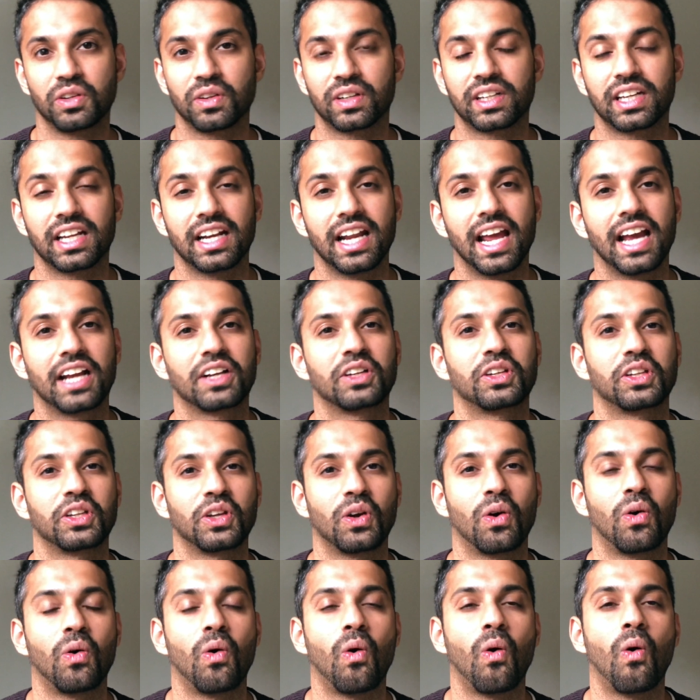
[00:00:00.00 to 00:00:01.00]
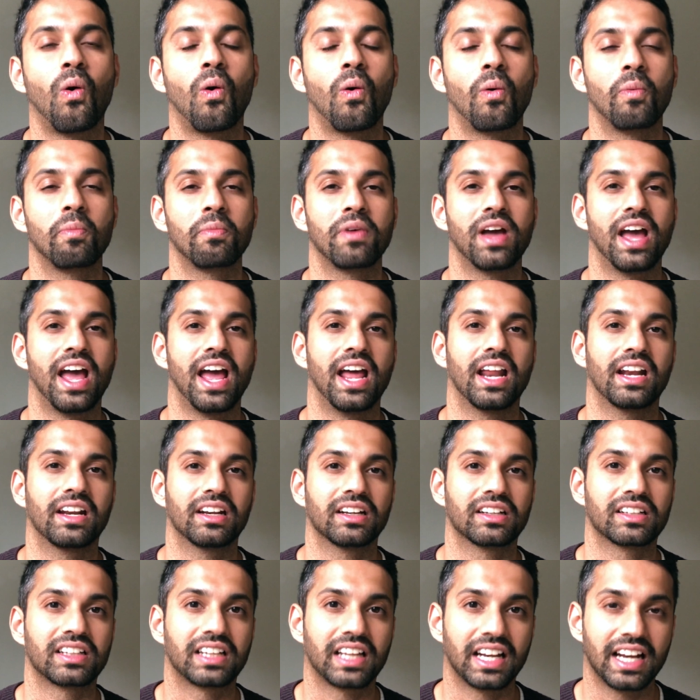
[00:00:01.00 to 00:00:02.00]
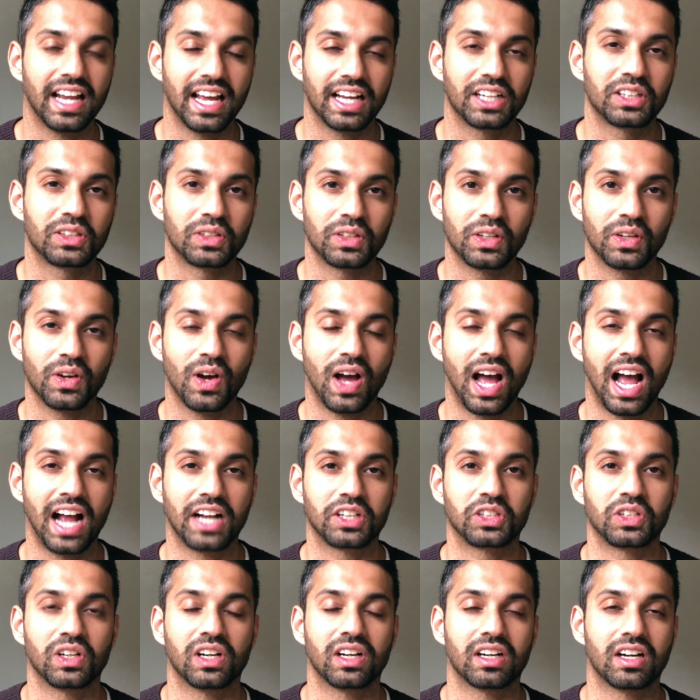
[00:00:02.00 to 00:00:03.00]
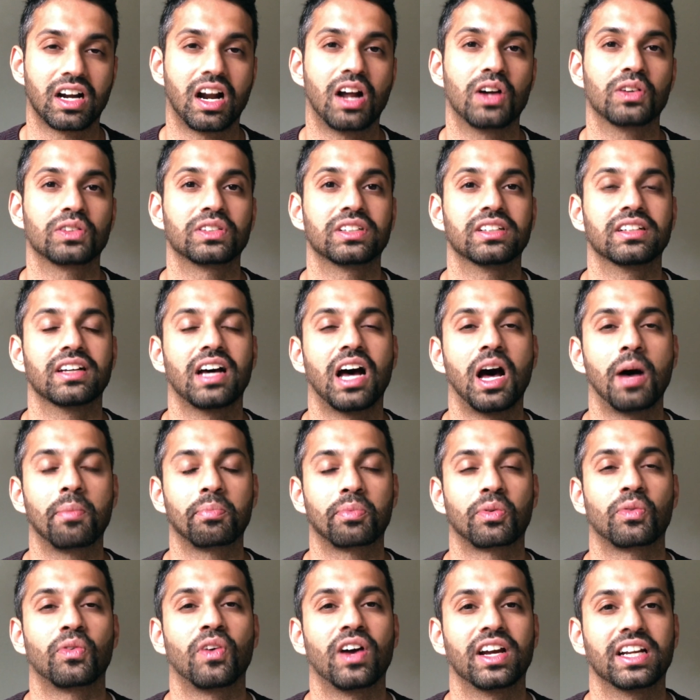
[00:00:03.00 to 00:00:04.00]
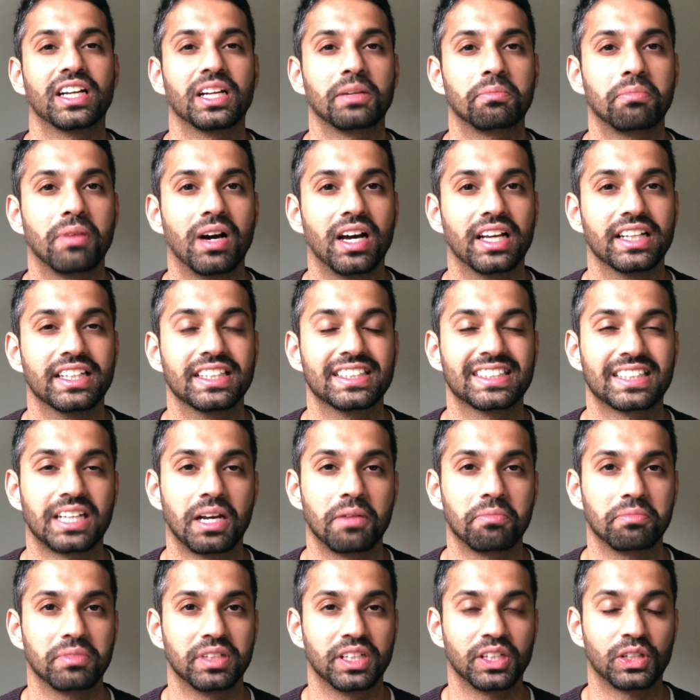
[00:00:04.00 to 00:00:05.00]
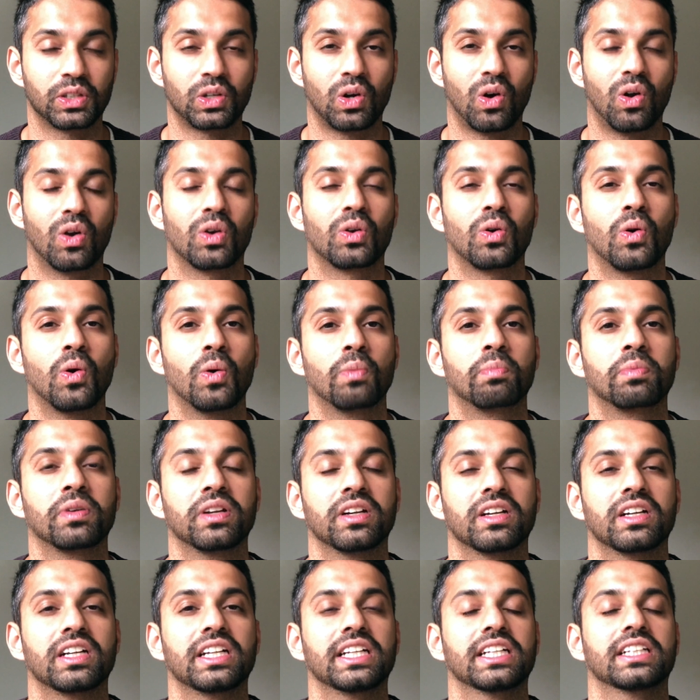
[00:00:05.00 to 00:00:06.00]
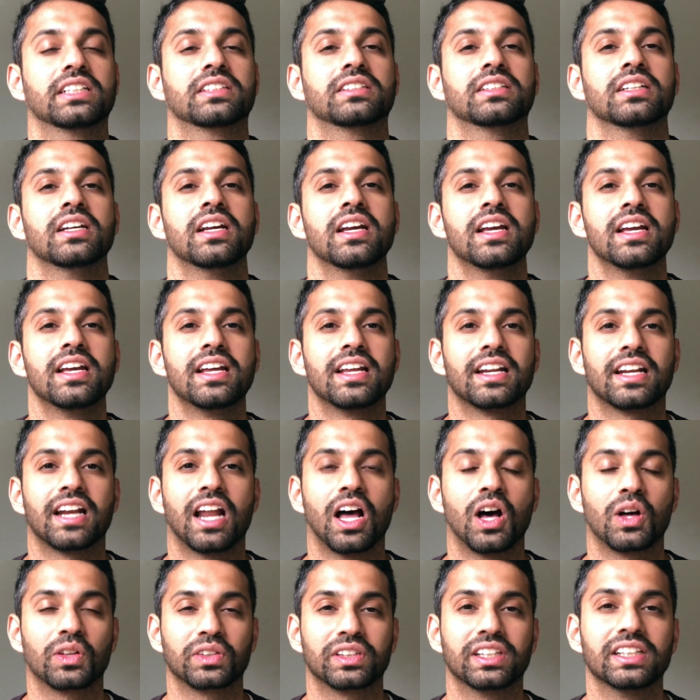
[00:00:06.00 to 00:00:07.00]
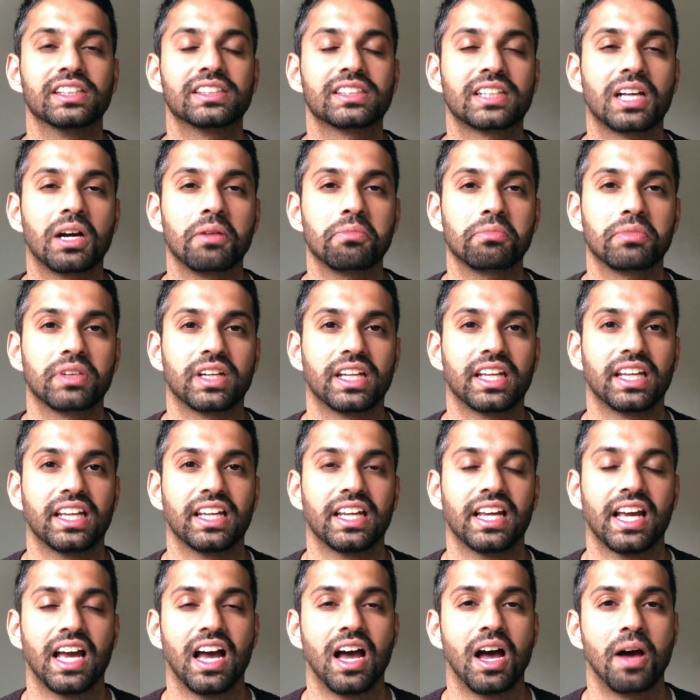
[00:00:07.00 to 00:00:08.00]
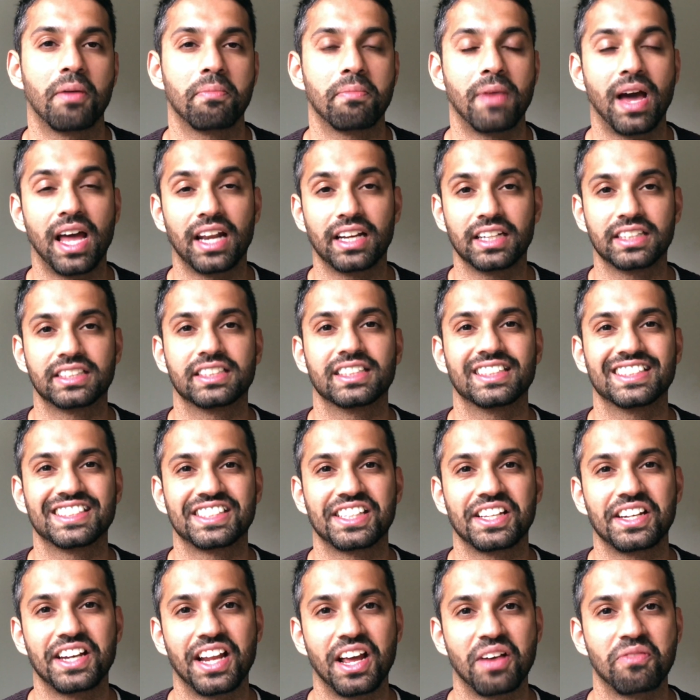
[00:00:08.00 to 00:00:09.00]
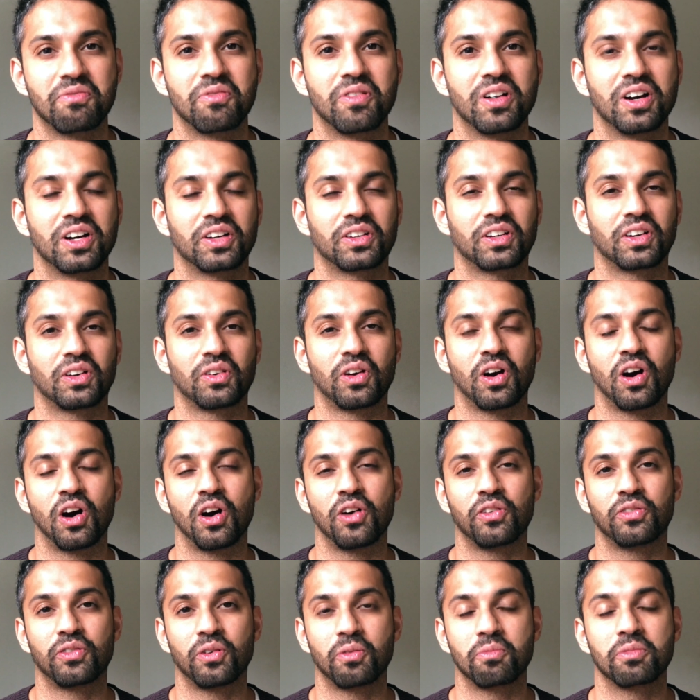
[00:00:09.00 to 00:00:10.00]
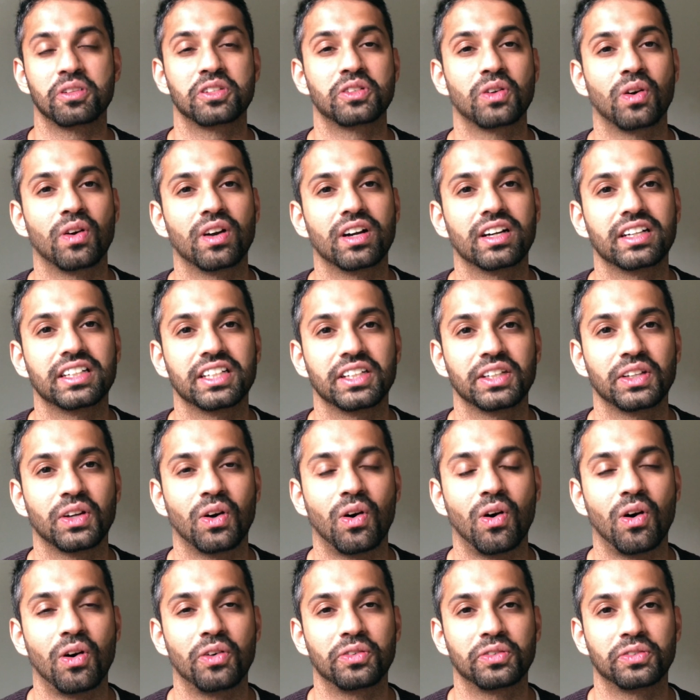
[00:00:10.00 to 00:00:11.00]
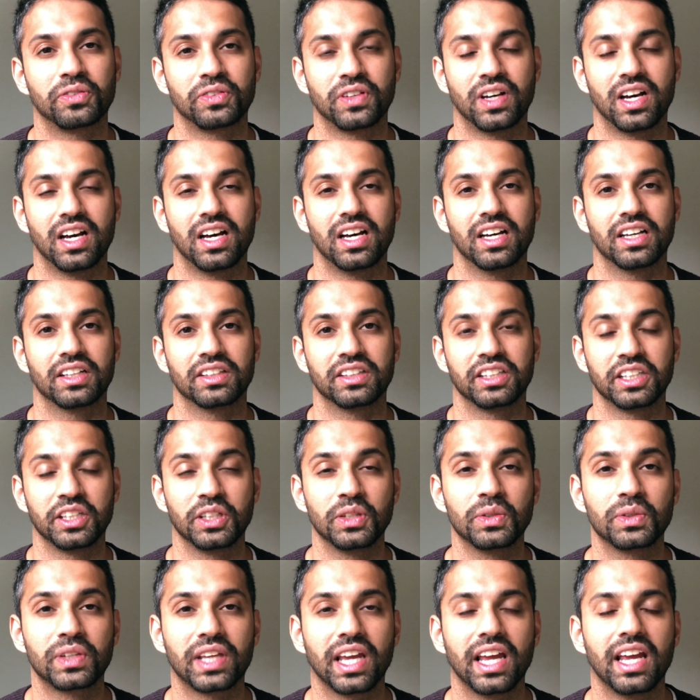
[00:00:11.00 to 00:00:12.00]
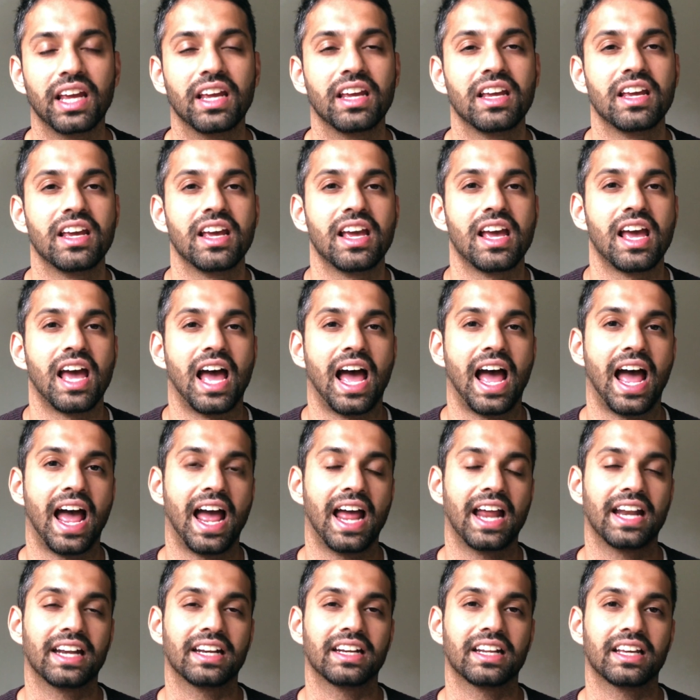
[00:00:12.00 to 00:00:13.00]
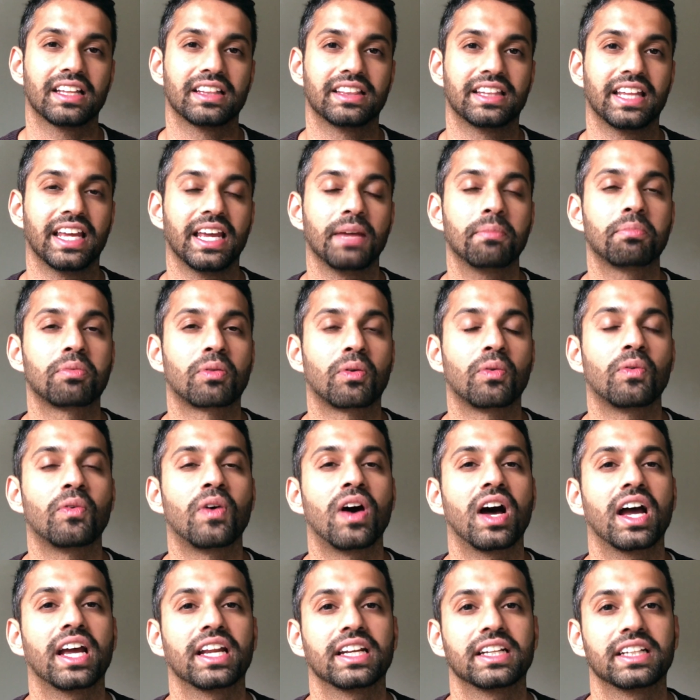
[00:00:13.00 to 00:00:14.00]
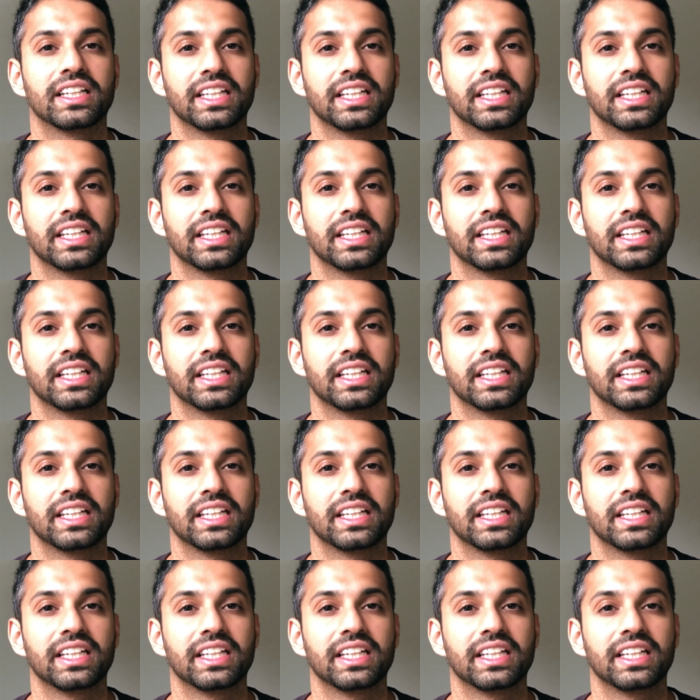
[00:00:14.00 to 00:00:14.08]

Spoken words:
connect to your home and connect to your actual router are provided by this company called Openreach. Now, this company manages the network for majority of the UK, and they provide